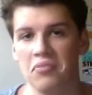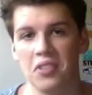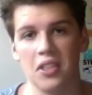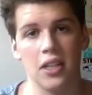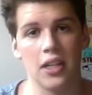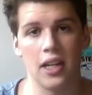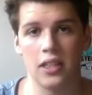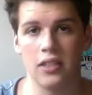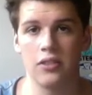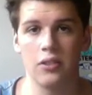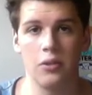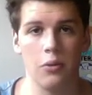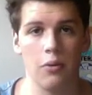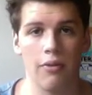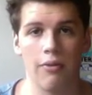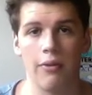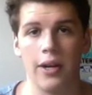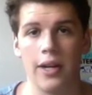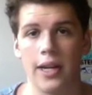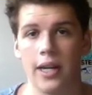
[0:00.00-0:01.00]
the next 2 or
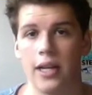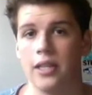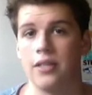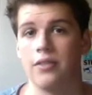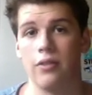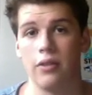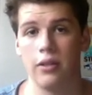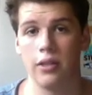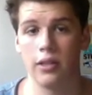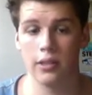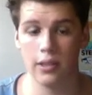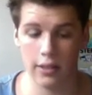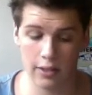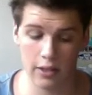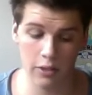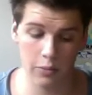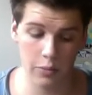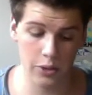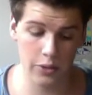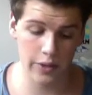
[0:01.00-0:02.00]
3 days for
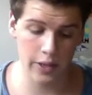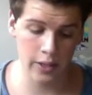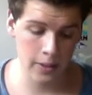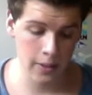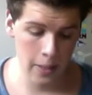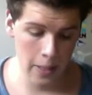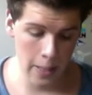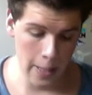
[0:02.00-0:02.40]
Atletico Madrid.